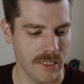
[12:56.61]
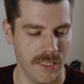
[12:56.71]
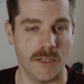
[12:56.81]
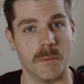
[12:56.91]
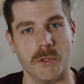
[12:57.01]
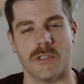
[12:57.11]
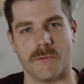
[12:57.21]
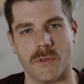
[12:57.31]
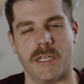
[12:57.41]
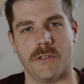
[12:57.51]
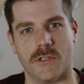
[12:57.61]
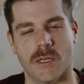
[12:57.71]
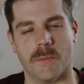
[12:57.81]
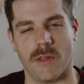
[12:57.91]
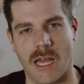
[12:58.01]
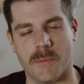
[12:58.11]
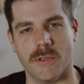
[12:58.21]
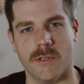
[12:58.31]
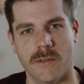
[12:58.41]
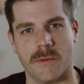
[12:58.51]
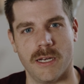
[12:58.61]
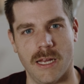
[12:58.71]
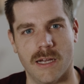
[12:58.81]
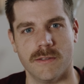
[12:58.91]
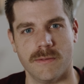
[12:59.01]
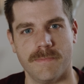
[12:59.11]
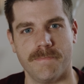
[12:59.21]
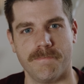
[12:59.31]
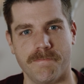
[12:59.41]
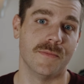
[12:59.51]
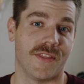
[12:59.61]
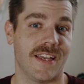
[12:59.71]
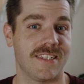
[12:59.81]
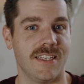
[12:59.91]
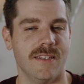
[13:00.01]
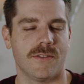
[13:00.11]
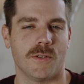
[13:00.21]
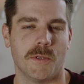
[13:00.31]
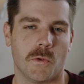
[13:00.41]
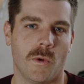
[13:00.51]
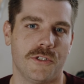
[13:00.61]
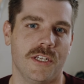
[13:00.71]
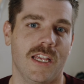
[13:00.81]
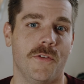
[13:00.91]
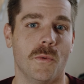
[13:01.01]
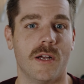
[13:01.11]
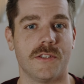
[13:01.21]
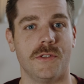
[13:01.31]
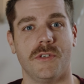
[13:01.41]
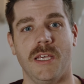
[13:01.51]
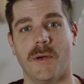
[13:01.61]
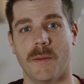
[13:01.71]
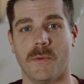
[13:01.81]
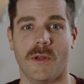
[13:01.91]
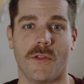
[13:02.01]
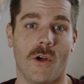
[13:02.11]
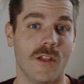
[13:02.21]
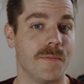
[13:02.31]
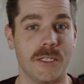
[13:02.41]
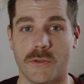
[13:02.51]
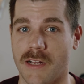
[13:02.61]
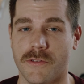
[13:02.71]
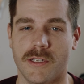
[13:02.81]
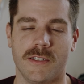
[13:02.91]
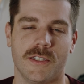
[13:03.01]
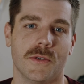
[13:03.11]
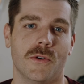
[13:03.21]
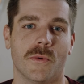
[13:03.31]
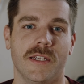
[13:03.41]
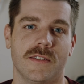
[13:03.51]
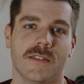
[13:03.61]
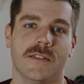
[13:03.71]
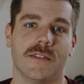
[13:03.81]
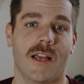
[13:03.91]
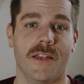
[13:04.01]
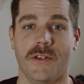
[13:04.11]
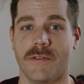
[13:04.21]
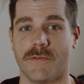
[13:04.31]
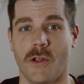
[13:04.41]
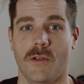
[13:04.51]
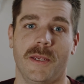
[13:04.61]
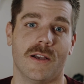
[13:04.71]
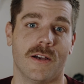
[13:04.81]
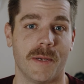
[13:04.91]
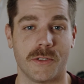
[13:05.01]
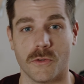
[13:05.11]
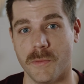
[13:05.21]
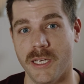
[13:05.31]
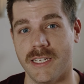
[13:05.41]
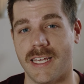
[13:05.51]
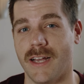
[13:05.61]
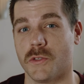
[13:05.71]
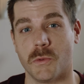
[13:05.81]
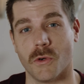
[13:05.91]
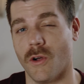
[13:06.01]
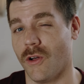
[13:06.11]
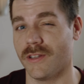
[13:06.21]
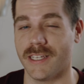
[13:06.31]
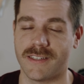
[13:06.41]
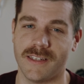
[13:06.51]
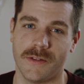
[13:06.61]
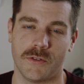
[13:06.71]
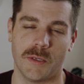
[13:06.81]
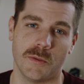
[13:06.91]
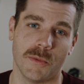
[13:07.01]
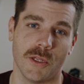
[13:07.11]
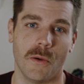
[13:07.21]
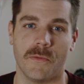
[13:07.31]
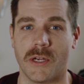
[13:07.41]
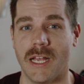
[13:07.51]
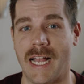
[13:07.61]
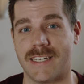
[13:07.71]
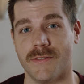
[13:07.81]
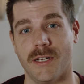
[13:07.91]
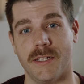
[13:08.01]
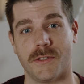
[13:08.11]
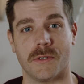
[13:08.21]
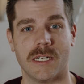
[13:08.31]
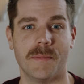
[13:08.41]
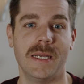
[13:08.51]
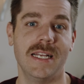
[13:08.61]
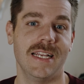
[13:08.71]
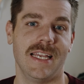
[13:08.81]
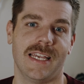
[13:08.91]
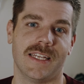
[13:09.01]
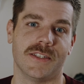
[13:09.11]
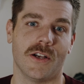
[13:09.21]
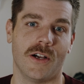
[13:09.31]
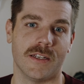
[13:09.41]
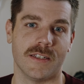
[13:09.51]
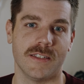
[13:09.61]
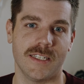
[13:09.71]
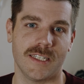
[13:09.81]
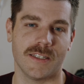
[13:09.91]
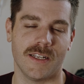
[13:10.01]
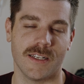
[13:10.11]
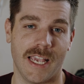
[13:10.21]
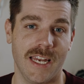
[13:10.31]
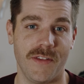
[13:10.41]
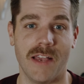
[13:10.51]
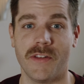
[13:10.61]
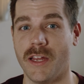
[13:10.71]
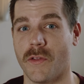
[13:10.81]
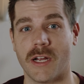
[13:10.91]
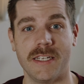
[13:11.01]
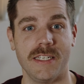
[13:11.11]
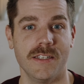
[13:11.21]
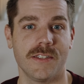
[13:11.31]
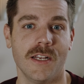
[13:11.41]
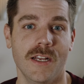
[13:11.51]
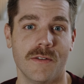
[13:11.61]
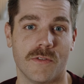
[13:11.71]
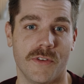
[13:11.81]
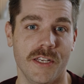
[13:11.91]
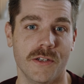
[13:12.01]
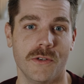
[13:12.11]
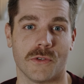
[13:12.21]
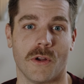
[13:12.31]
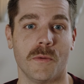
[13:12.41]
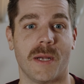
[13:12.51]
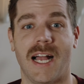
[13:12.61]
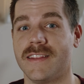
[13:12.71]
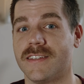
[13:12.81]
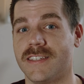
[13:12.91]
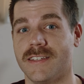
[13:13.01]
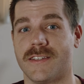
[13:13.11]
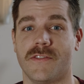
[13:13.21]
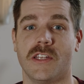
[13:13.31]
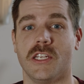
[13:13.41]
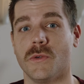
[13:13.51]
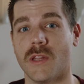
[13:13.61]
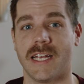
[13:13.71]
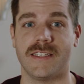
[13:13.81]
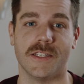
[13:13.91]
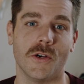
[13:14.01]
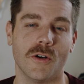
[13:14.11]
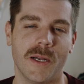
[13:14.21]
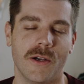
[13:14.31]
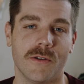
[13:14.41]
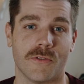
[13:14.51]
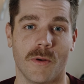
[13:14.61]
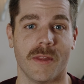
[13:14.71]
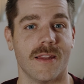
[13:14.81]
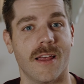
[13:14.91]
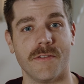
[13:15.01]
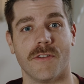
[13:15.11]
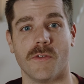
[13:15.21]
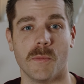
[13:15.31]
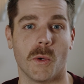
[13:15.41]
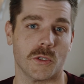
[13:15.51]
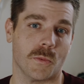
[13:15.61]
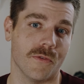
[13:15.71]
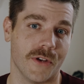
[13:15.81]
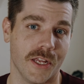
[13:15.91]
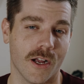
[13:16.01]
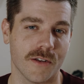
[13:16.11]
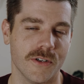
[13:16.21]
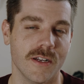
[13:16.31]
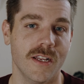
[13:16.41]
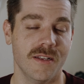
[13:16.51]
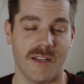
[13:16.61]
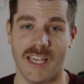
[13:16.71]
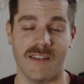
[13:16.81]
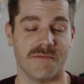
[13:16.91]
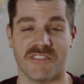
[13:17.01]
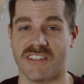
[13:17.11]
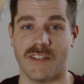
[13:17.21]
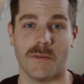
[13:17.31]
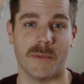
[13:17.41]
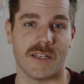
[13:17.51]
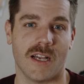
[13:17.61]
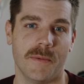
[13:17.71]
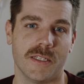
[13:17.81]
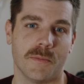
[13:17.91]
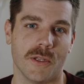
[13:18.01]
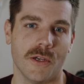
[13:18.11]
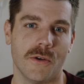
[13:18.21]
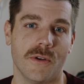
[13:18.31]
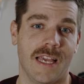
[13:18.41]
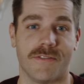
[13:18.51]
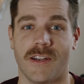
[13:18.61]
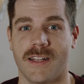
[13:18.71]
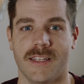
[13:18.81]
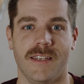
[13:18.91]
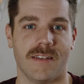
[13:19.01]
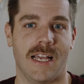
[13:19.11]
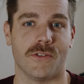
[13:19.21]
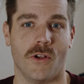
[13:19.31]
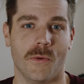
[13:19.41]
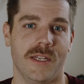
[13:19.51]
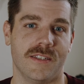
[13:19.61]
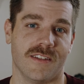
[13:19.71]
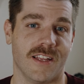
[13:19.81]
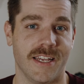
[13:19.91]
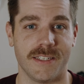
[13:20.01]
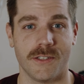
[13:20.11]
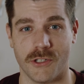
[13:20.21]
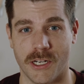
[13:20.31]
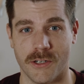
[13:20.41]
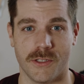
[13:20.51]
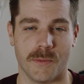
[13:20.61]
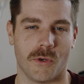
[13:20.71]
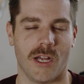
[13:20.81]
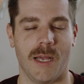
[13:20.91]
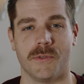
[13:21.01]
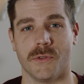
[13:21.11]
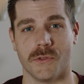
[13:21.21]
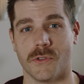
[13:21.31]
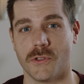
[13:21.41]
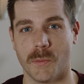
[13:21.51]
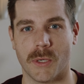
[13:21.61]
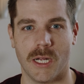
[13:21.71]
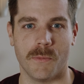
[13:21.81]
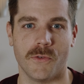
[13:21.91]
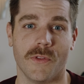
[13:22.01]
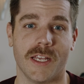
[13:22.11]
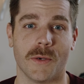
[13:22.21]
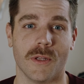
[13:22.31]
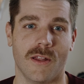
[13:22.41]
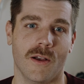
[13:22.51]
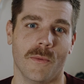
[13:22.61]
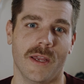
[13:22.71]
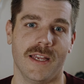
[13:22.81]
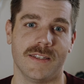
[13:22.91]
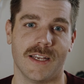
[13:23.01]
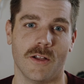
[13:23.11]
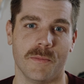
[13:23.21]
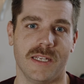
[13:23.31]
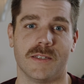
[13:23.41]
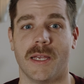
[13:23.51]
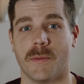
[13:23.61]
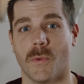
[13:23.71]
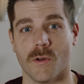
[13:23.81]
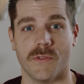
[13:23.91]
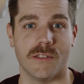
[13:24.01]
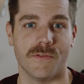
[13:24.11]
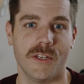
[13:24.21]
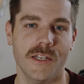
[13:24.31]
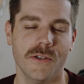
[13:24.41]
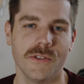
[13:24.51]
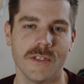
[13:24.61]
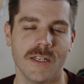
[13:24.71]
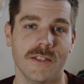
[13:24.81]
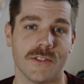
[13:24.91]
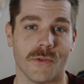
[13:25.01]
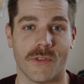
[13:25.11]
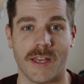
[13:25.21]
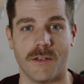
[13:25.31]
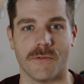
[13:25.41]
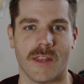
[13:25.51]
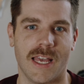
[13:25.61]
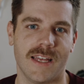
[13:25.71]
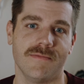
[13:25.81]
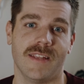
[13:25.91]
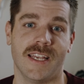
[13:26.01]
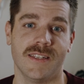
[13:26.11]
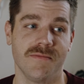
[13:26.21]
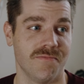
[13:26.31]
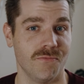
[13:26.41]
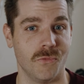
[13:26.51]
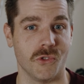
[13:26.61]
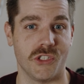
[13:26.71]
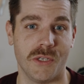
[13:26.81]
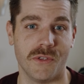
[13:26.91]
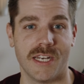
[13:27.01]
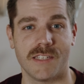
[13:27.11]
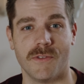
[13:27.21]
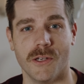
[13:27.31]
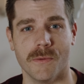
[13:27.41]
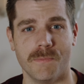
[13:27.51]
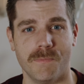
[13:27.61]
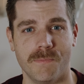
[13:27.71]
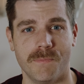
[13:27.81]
in an abusive relationship with Apple right now. But thanks again so much for watching. If you want to keep up with all of my traveling to go to races, you can follow on my social media accounts, which are all linked in the description below. I'm very active on Instagram and on TikTok. And if you have any other ideas for videos or other behind the scenes stuff that you'd like to know about from the life of a motorsport videographer, again, just leave them in the comments below. And finally, as always, likes, shares, subscribes, those are super helpful. They go a long way to help me to make more of these videos. So thank you for that, and we'll see you in the next video.